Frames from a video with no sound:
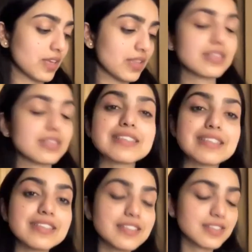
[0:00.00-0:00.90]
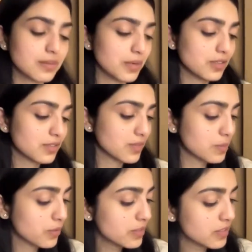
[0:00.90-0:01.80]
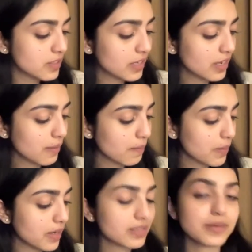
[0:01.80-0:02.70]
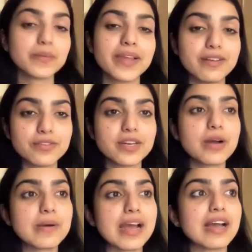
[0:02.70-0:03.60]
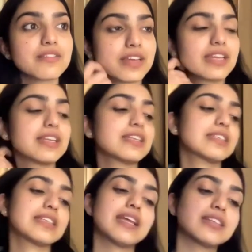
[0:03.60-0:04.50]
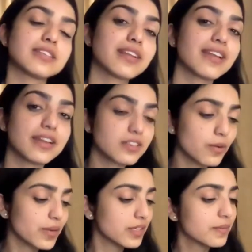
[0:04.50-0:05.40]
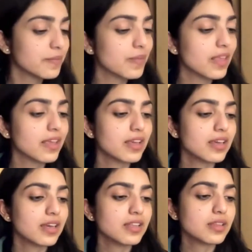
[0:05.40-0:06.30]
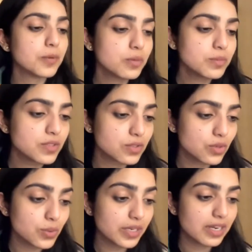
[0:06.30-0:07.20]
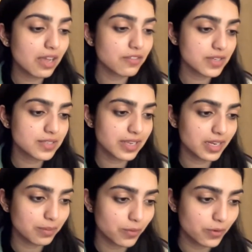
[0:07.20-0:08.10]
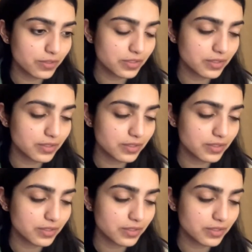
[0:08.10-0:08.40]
in this series about different poets. But well, for now I have Eliot and Leonard Cohen. The poems don't love us anymore.